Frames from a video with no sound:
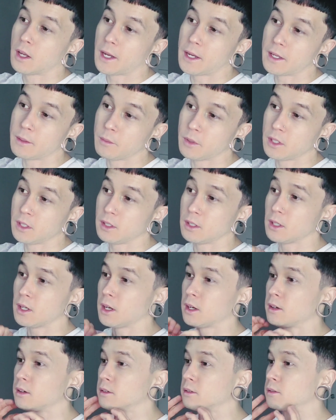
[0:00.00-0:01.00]
I mean,
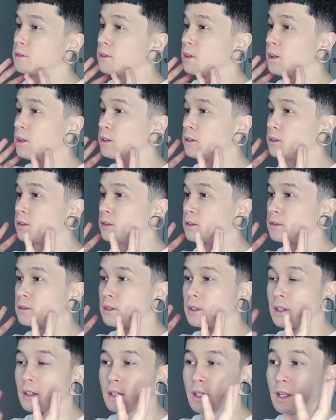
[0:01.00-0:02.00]

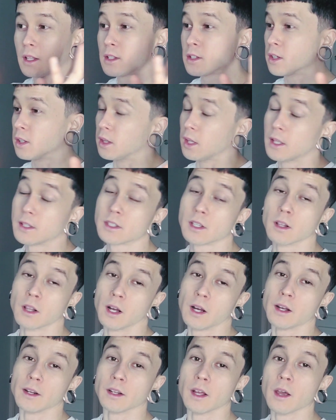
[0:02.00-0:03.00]
it's a
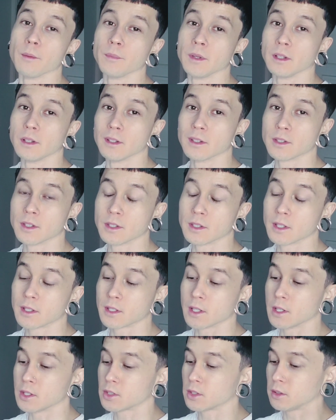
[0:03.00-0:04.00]
lot. I mean, this is
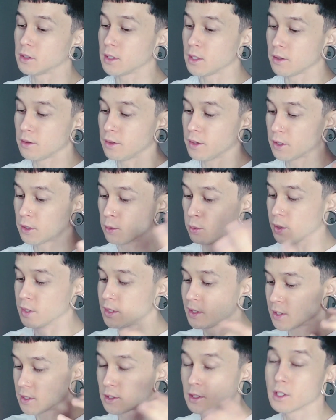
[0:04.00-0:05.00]
essentially
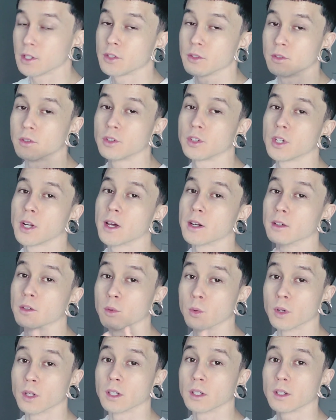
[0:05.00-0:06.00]
quintessential shadow
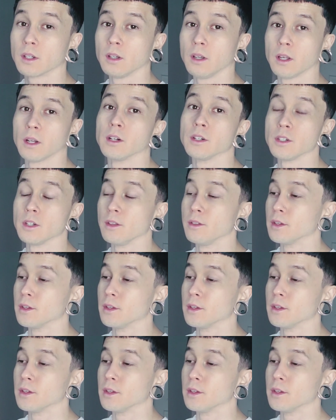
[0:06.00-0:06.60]
work energy.